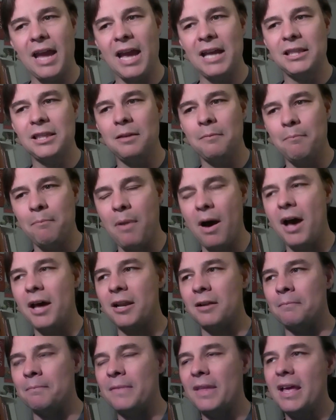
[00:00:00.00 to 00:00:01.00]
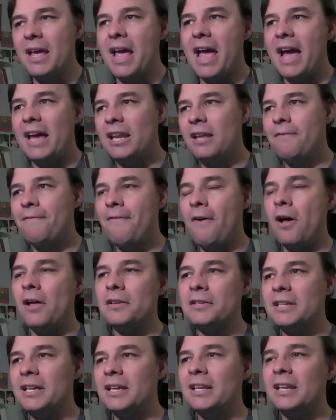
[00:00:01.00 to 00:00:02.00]
at the bottom, and he
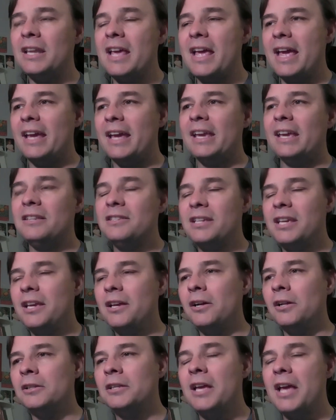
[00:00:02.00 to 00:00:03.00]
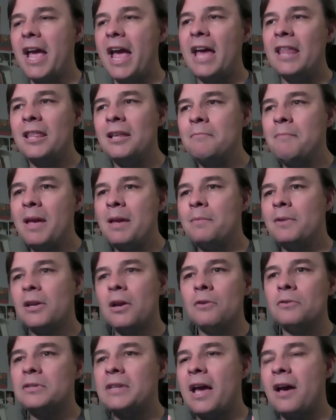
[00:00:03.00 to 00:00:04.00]
falls in and gets healed, and then maybe
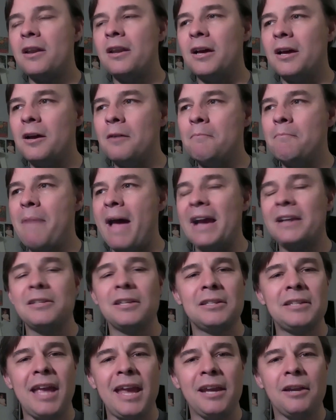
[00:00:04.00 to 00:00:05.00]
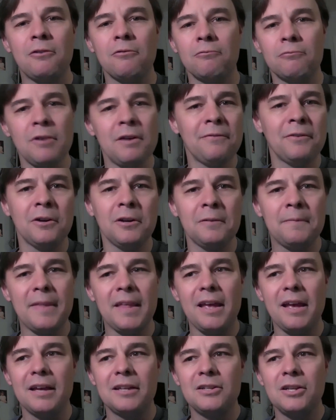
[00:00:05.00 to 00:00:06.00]
goes down a Bacta tank river
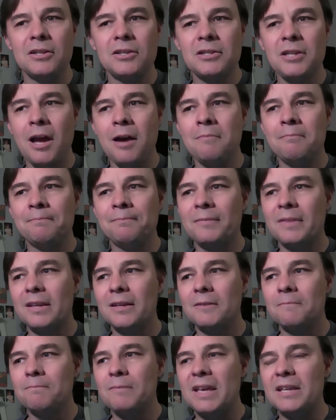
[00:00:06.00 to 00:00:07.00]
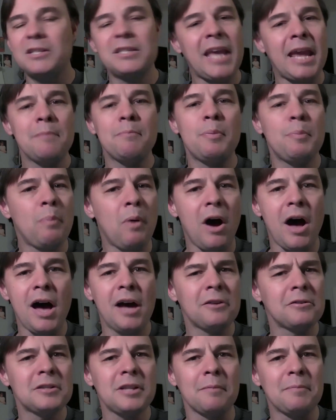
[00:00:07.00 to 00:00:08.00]
to some escape
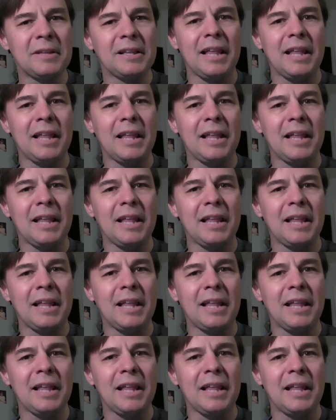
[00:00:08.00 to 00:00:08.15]
pod or something